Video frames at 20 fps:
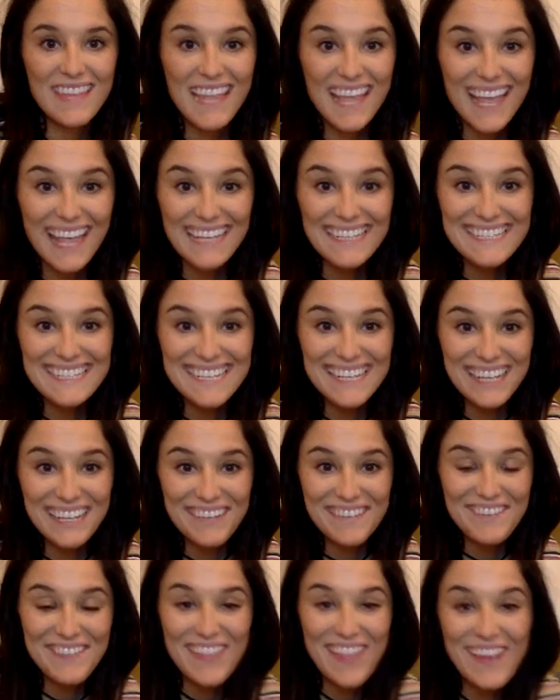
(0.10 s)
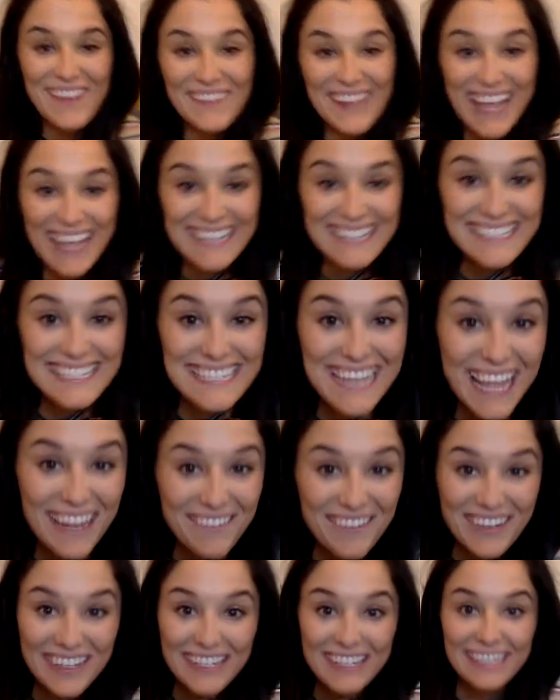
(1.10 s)
18. Okay, today
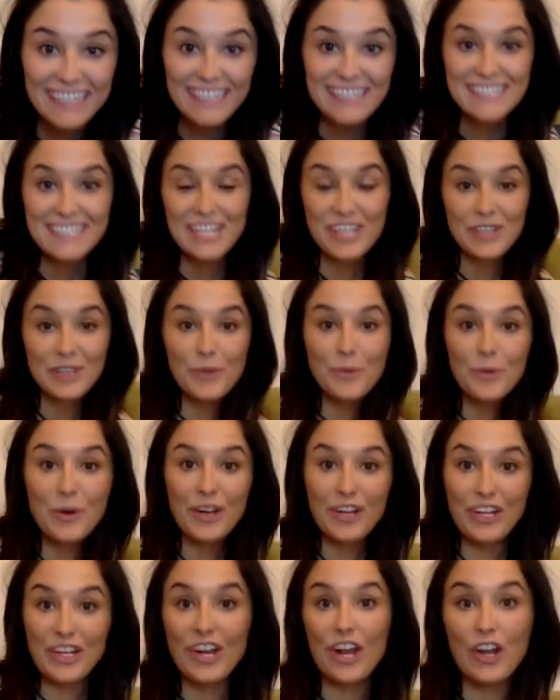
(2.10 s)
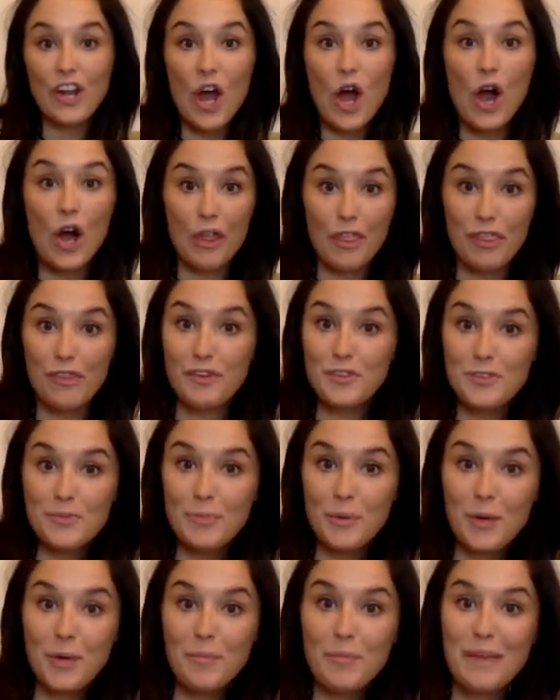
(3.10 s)
we're going to continue working on author's
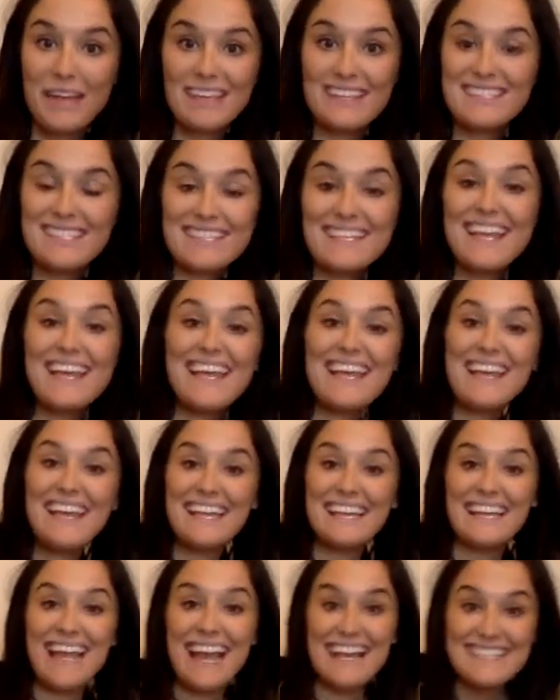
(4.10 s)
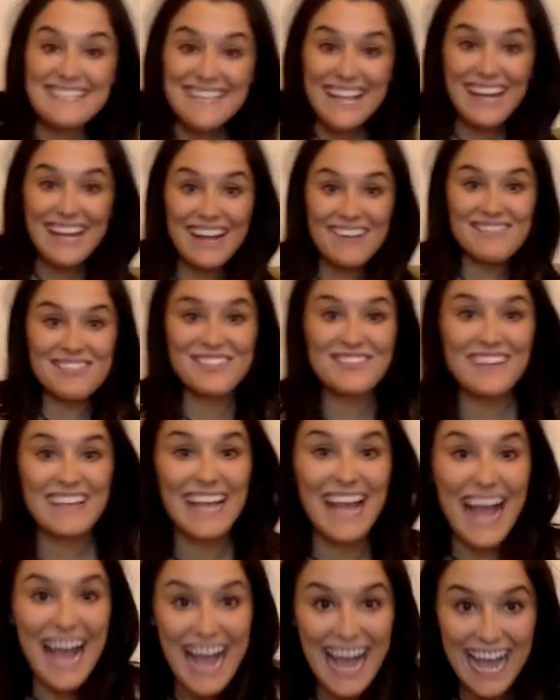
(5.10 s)
purpose. Yeah, say it after
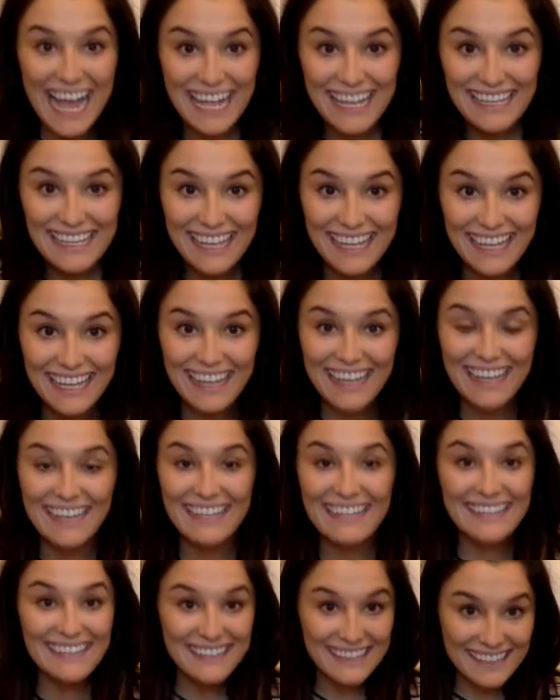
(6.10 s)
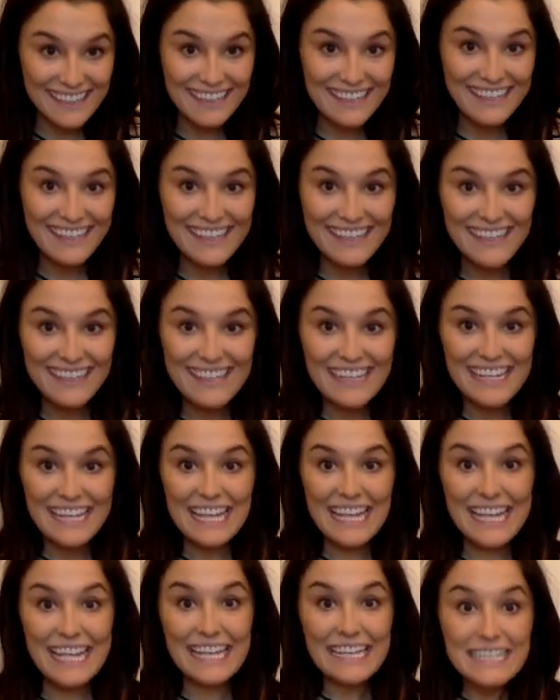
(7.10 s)
me. I can
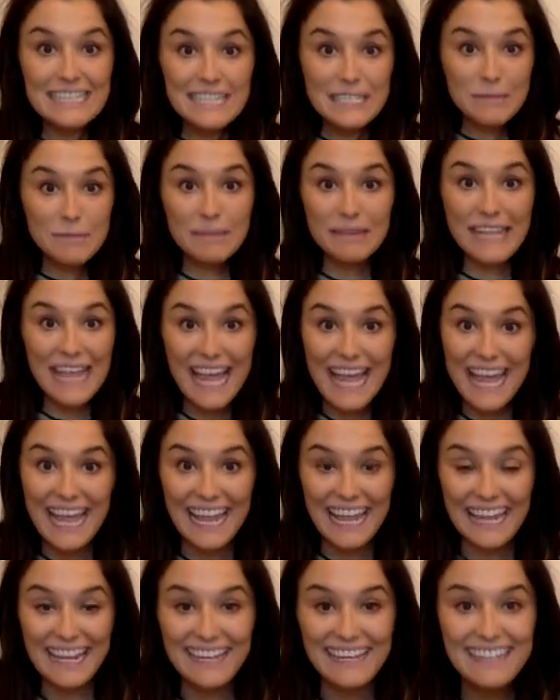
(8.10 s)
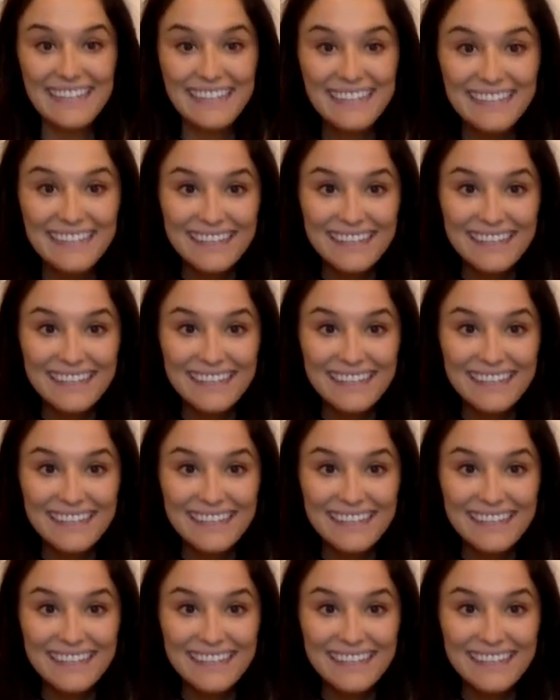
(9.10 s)
explain